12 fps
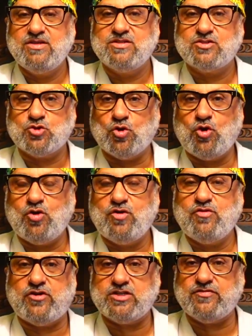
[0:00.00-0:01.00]
So
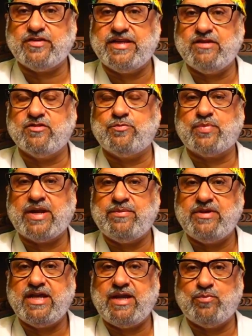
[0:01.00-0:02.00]
first we deal with
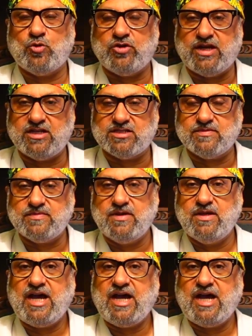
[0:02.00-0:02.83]
primary hypogonadism,